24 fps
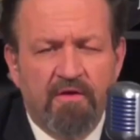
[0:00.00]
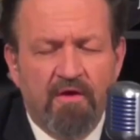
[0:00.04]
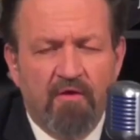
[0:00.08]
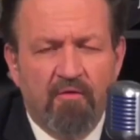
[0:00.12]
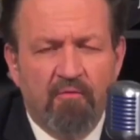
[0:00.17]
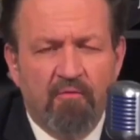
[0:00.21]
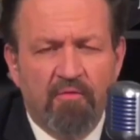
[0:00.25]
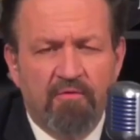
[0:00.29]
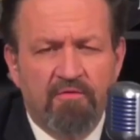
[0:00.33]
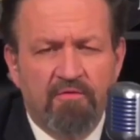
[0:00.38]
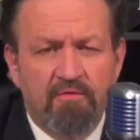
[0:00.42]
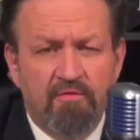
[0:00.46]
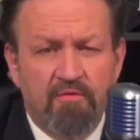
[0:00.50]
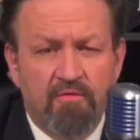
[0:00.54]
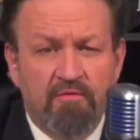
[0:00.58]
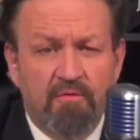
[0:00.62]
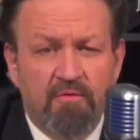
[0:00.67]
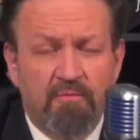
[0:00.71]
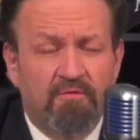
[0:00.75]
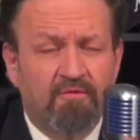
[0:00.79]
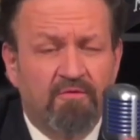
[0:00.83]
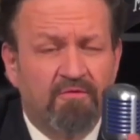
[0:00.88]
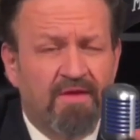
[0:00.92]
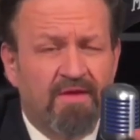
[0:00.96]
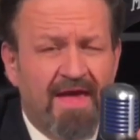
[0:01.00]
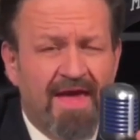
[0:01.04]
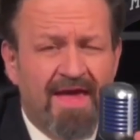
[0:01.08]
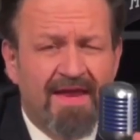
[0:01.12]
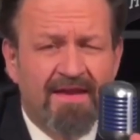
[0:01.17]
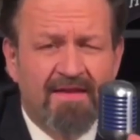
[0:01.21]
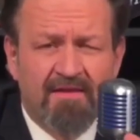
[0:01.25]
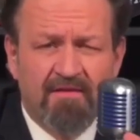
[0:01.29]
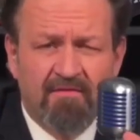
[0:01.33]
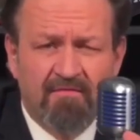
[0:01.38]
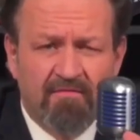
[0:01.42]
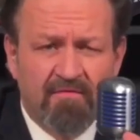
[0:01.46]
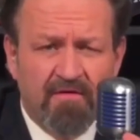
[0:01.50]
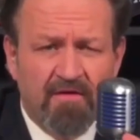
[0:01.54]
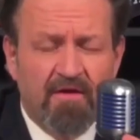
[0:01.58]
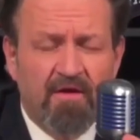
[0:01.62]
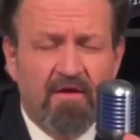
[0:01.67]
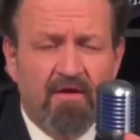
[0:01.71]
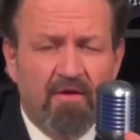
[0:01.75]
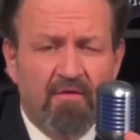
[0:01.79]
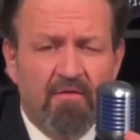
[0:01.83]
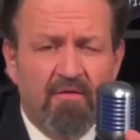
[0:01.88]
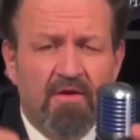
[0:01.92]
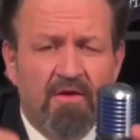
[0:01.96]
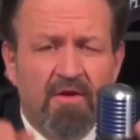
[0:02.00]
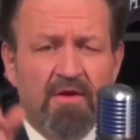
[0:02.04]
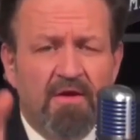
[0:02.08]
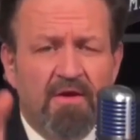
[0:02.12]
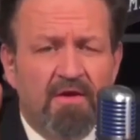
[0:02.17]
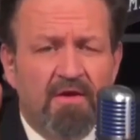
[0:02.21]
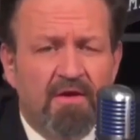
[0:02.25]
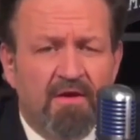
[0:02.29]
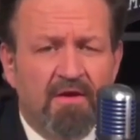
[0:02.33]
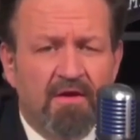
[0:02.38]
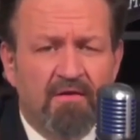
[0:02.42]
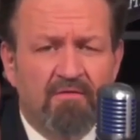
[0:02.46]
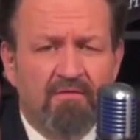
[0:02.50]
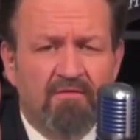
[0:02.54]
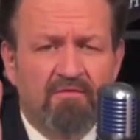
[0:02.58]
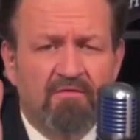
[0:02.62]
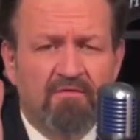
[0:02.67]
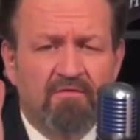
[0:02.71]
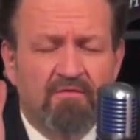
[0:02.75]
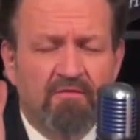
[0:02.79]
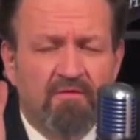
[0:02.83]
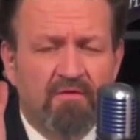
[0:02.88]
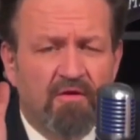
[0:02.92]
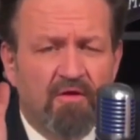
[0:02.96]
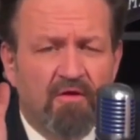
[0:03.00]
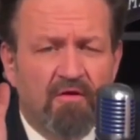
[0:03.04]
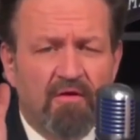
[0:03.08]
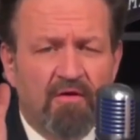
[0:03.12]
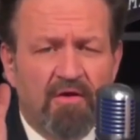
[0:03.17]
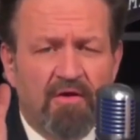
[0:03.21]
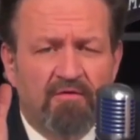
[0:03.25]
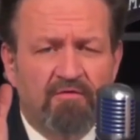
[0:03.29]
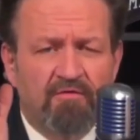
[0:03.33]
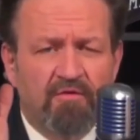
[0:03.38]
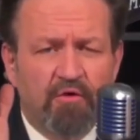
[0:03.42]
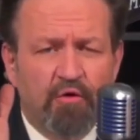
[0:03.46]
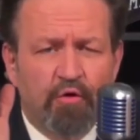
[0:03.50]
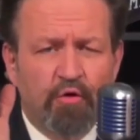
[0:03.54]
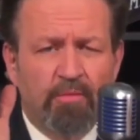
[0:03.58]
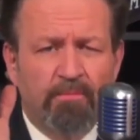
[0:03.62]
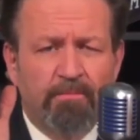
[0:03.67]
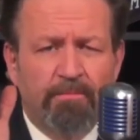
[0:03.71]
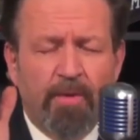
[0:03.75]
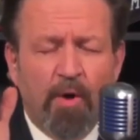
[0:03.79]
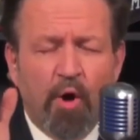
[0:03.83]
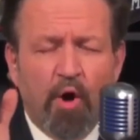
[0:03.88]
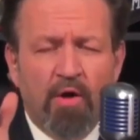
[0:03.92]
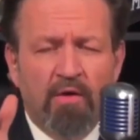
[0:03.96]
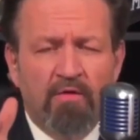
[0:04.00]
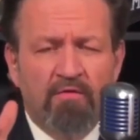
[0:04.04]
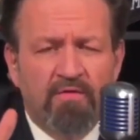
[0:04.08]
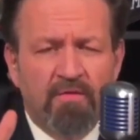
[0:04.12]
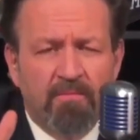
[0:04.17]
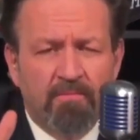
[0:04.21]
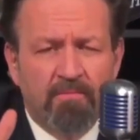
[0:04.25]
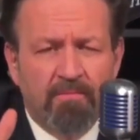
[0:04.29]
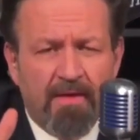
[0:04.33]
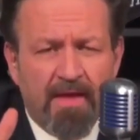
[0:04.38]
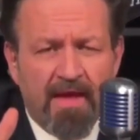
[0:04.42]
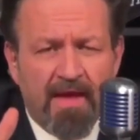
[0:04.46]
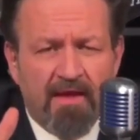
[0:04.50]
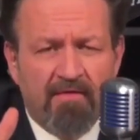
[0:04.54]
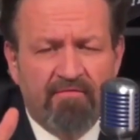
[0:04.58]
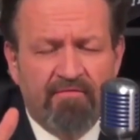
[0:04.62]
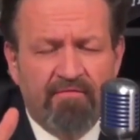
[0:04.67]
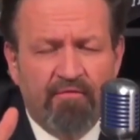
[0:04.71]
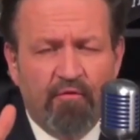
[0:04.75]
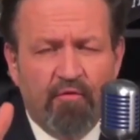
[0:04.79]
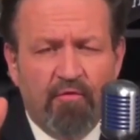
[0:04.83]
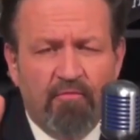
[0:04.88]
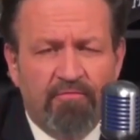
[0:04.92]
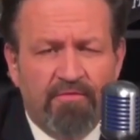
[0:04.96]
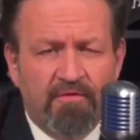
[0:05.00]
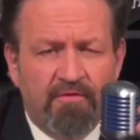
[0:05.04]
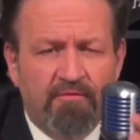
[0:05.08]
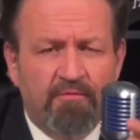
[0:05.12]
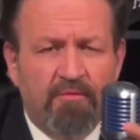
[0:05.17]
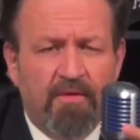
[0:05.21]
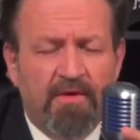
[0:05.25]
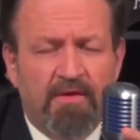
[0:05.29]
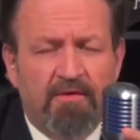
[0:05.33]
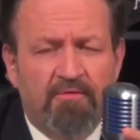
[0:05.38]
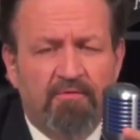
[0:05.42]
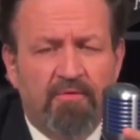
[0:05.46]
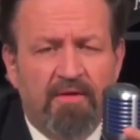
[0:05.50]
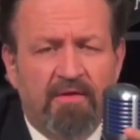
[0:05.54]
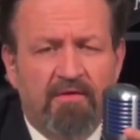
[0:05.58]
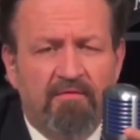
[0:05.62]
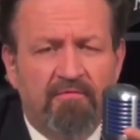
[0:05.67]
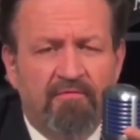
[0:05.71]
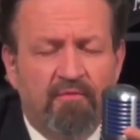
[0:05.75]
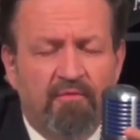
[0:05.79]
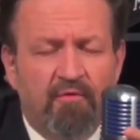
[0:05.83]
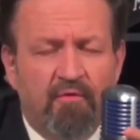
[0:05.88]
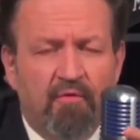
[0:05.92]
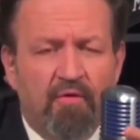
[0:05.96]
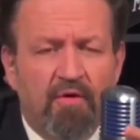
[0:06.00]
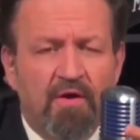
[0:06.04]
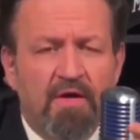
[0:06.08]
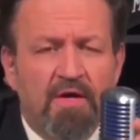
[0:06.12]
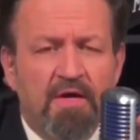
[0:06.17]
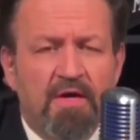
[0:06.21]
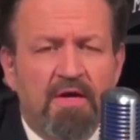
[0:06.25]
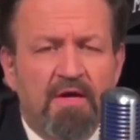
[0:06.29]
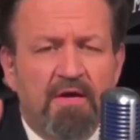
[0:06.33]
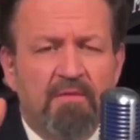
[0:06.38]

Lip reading: video, which is a substantive video, it's a good policy platform for 2024.